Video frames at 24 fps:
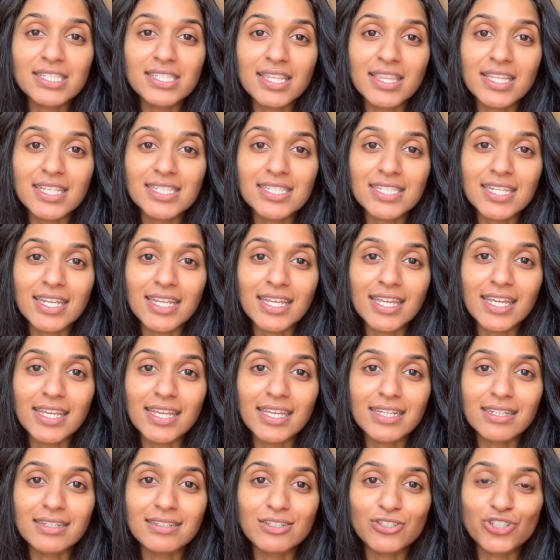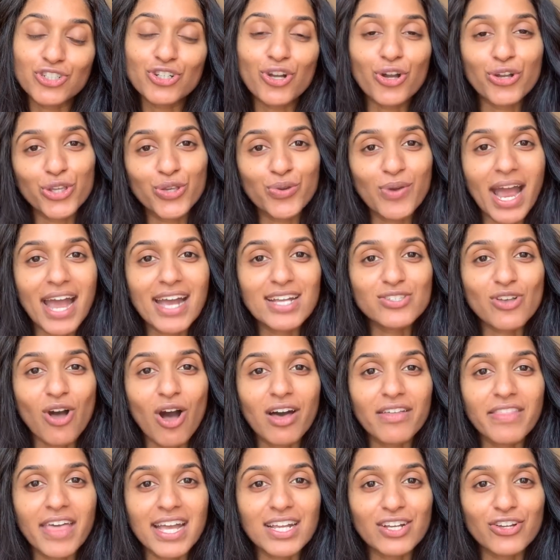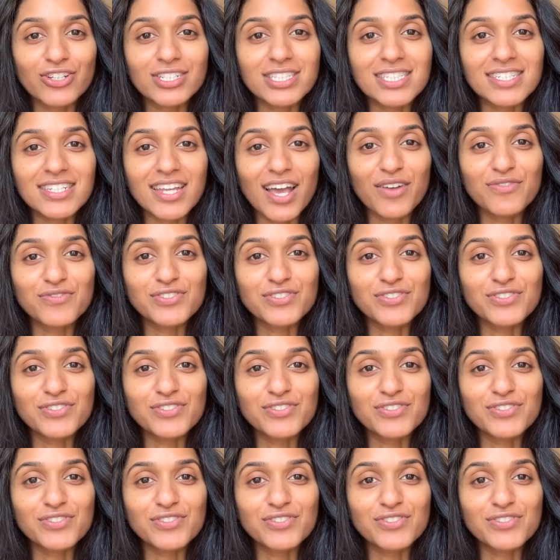in the city and show you guys all that good stuff.